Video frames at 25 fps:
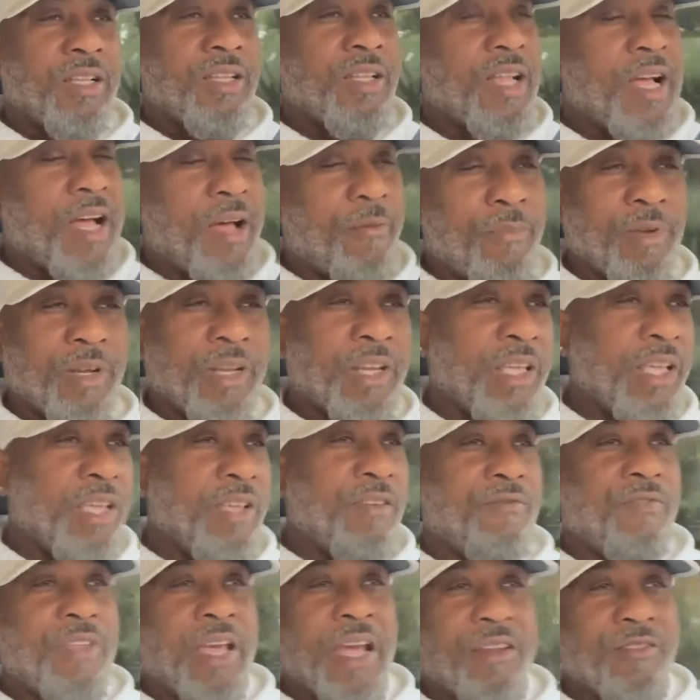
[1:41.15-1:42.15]
I
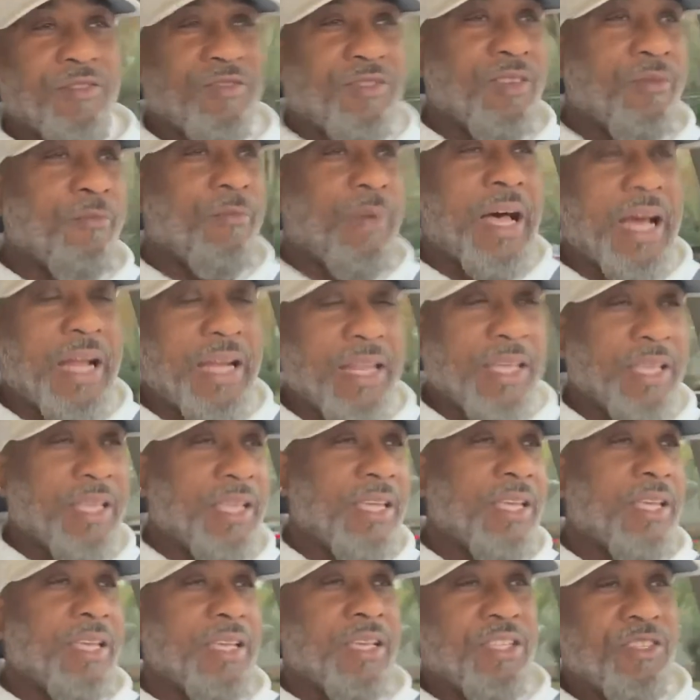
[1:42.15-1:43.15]
believe that if somebody
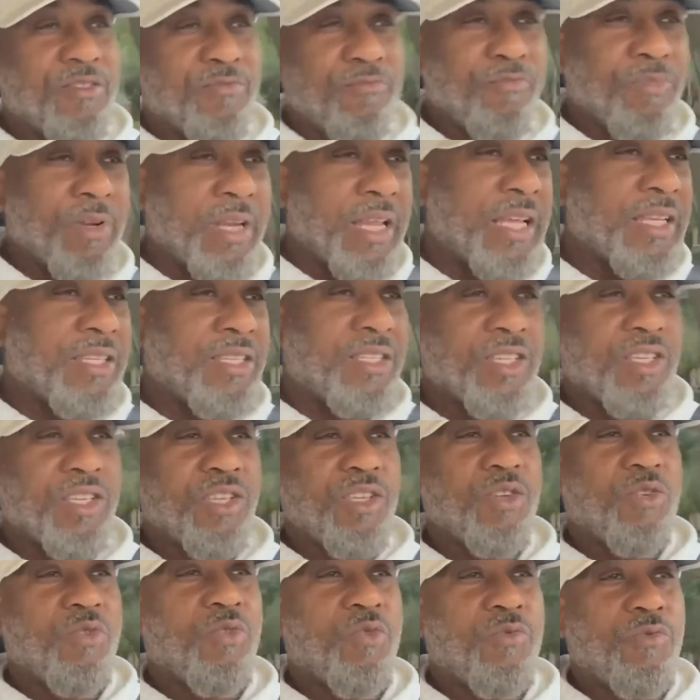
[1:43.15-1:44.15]
is blessing
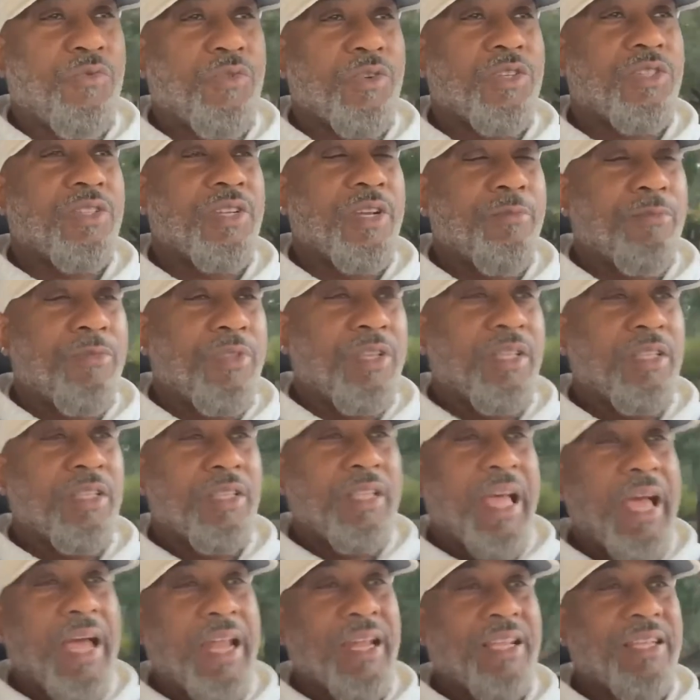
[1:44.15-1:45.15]
you for something
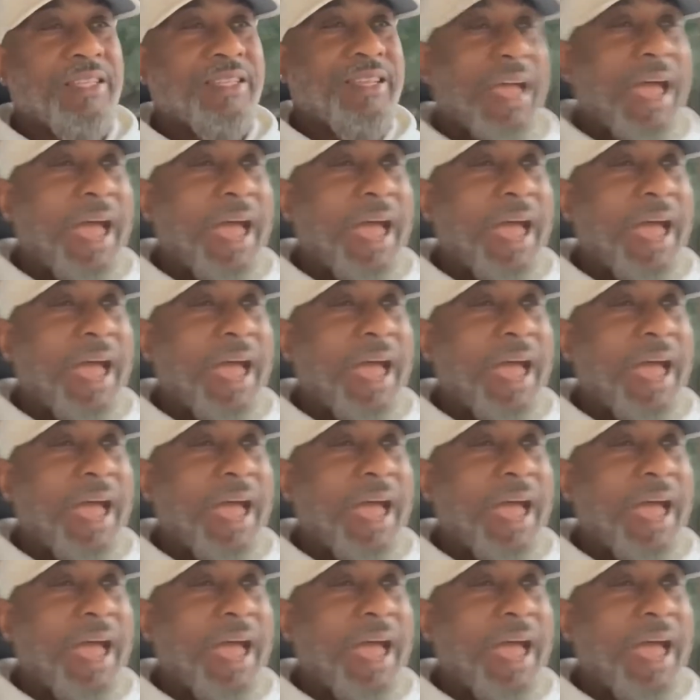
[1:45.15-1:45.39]
that is